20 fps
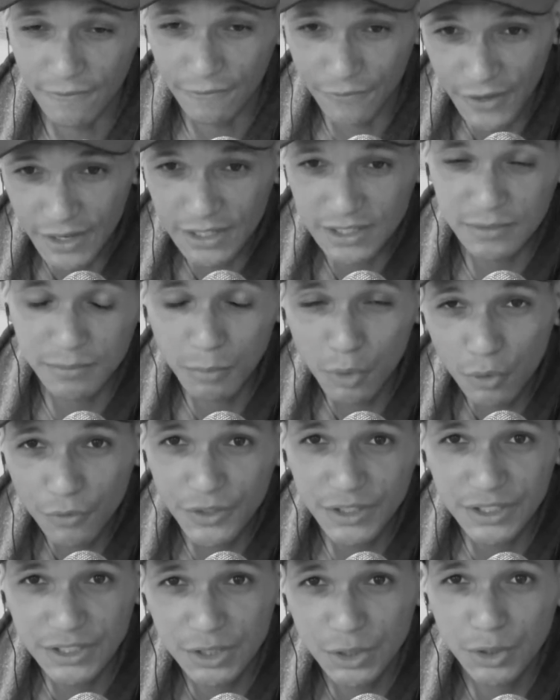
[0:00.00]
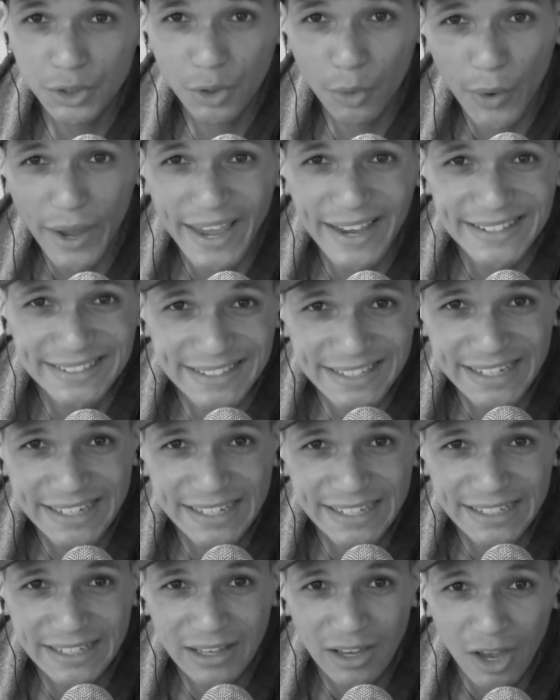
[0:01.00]
This Movie Studio
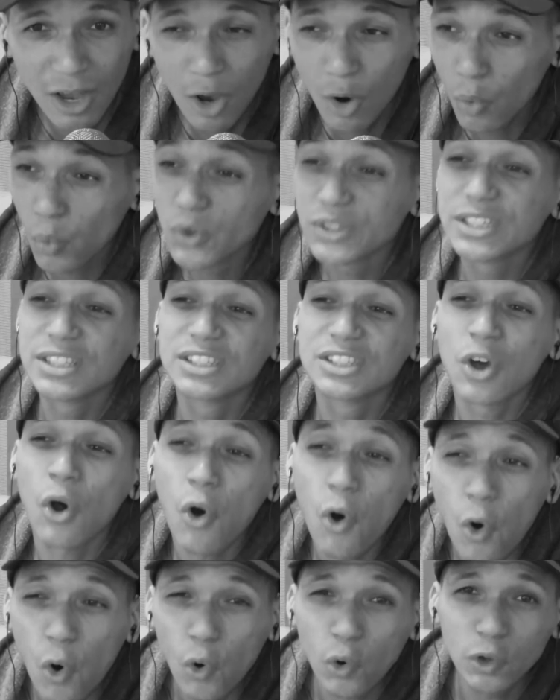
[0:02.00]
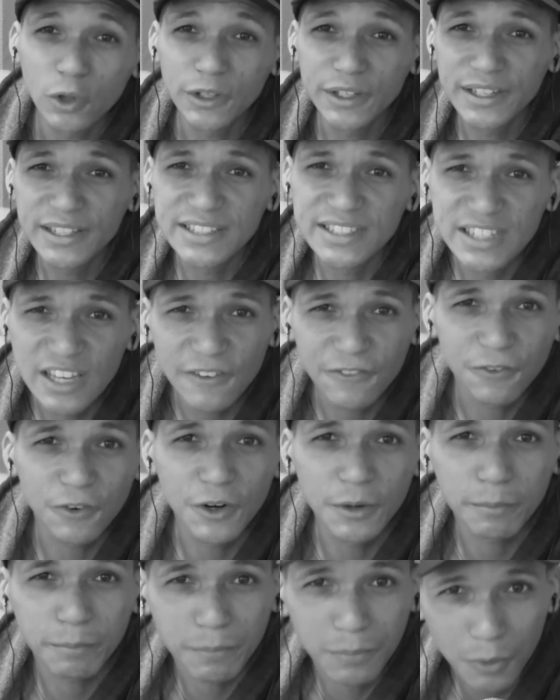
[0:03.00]
18 was a totally
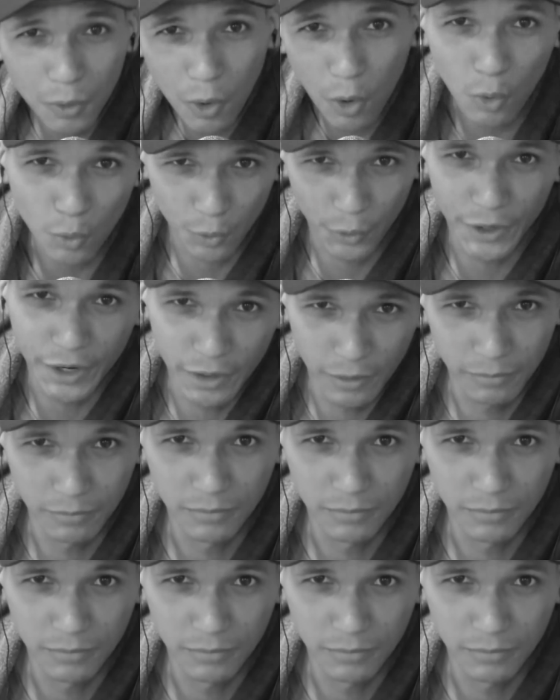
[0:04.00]
different program.